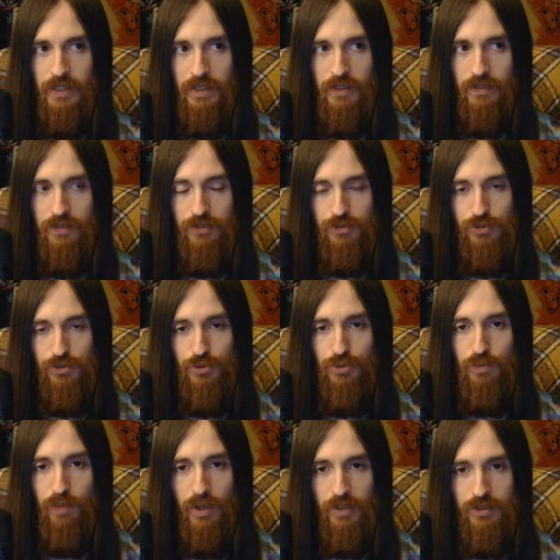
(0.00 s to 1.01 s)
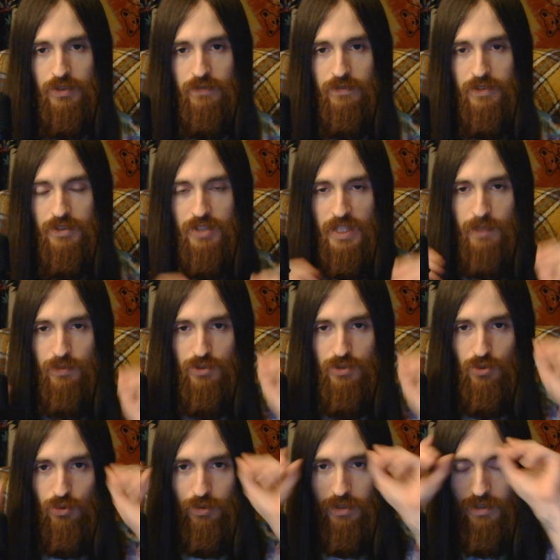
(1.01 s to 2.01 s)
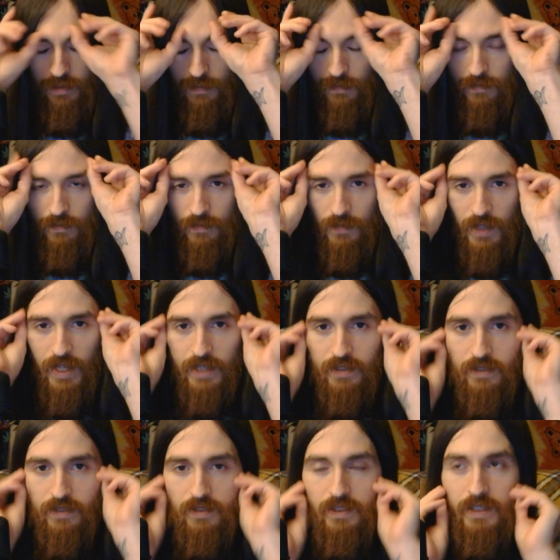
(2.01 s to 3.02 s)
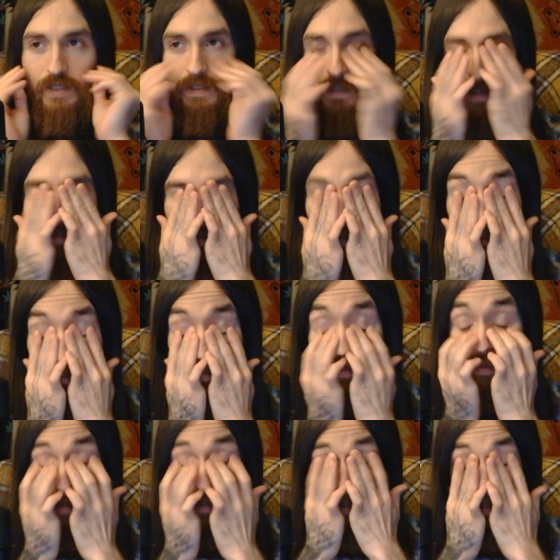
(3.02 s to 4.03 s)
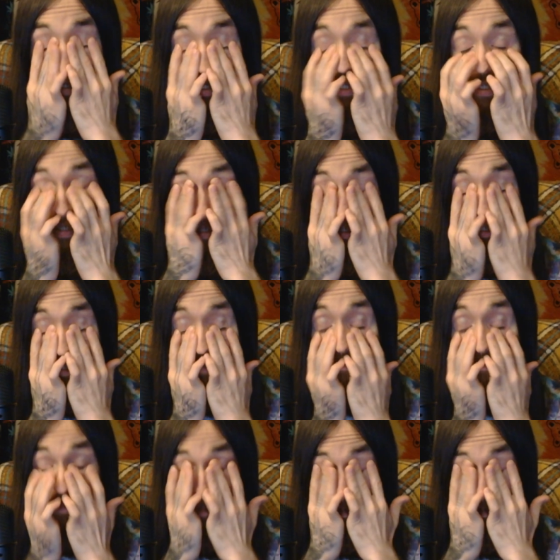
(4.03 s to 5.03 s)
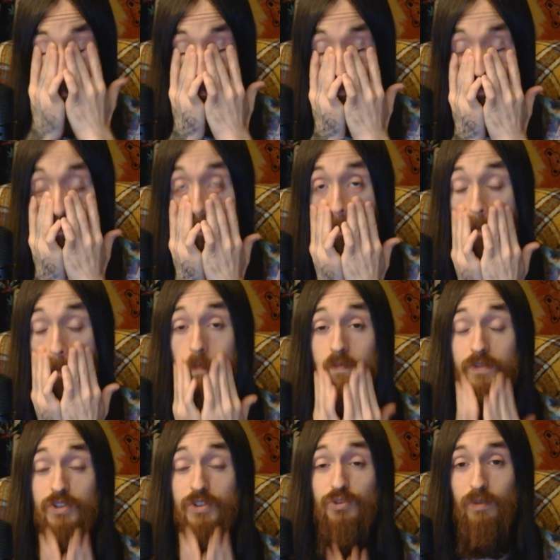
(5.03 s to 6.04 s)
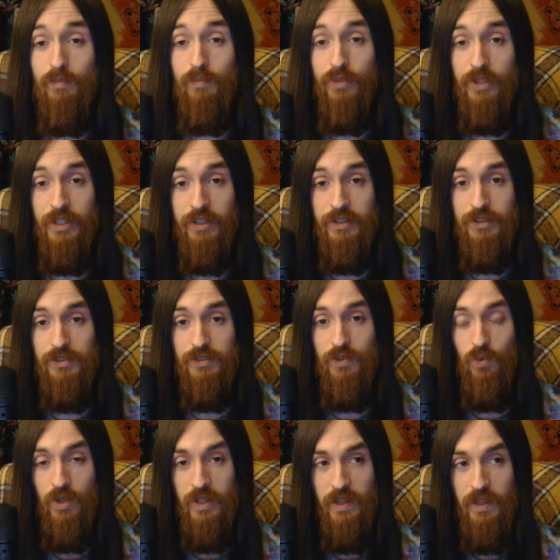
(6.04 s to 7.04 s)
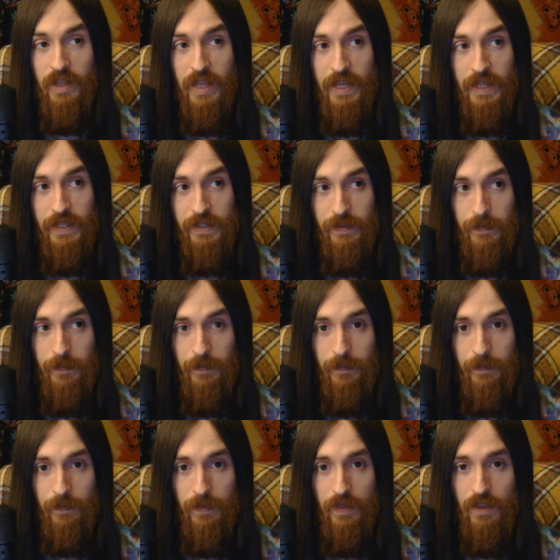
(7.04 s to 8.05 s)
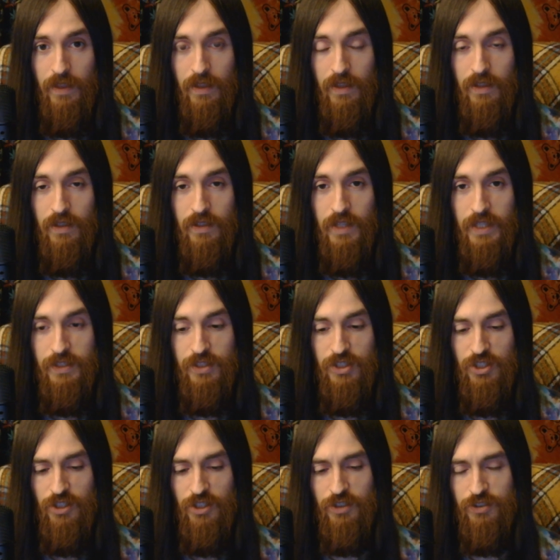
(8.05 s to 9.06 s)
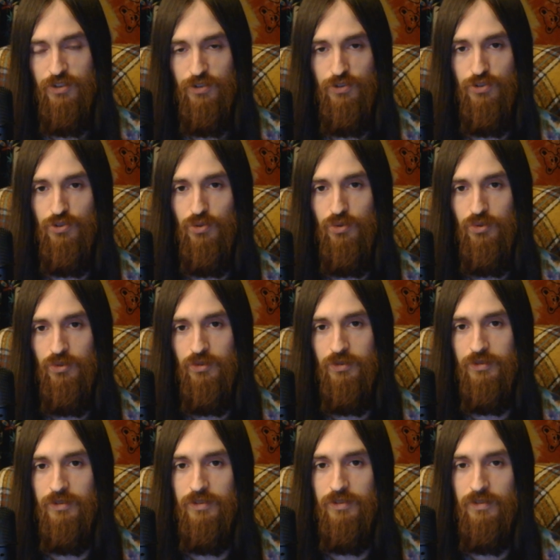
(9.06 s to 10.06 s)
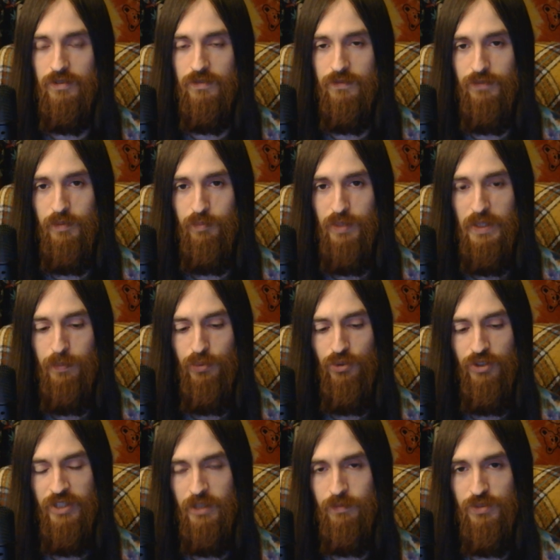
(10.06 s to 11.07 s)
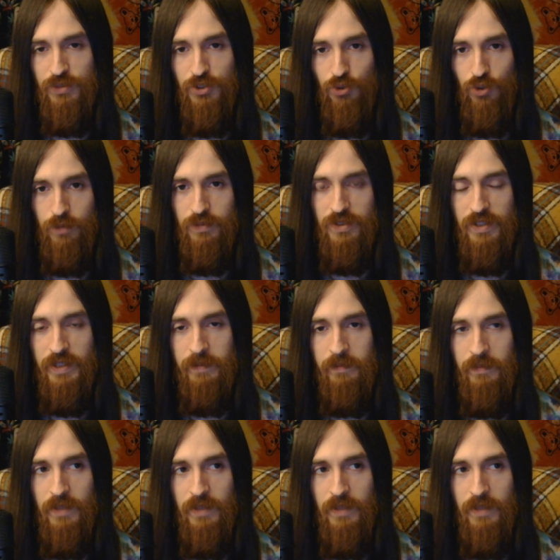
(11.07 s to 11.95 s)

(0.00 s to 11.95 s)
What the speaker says: There's 2 parts of the same sword kind of thing. And Stormbringer is the one that it sucks souls from people and absorbs them,